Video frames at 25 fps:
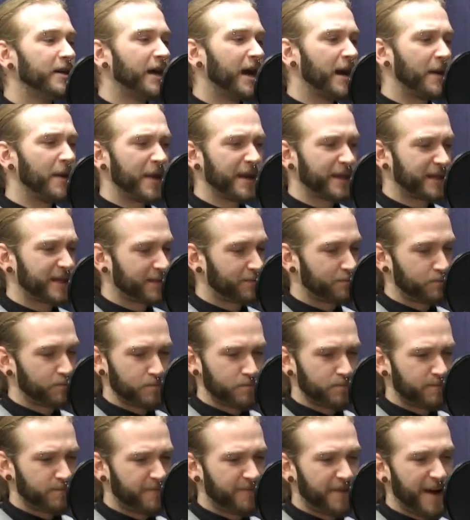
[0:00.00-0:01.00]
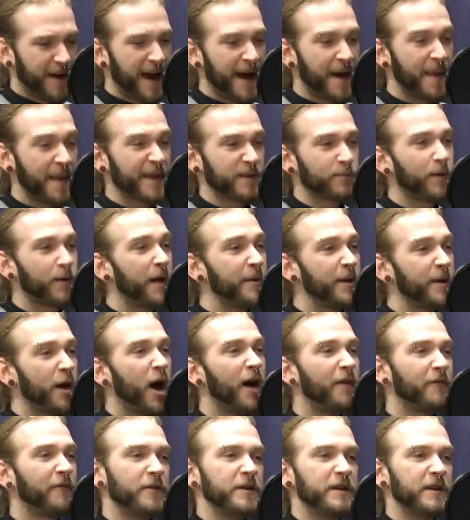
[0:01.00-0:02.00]
And that's fine. That's why we
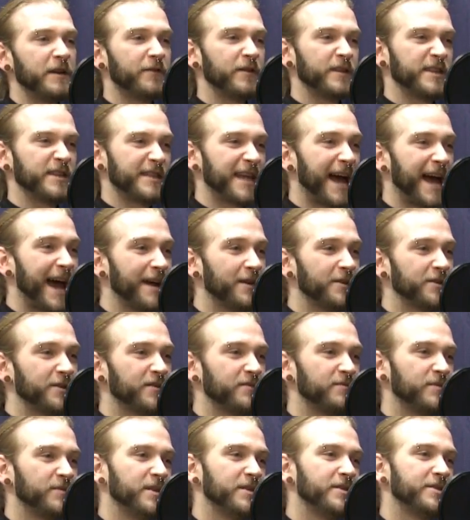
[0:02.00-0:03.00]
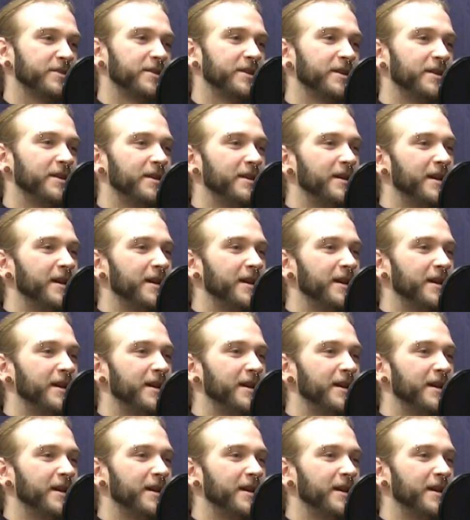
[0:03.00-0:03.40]
offer different styles of meals.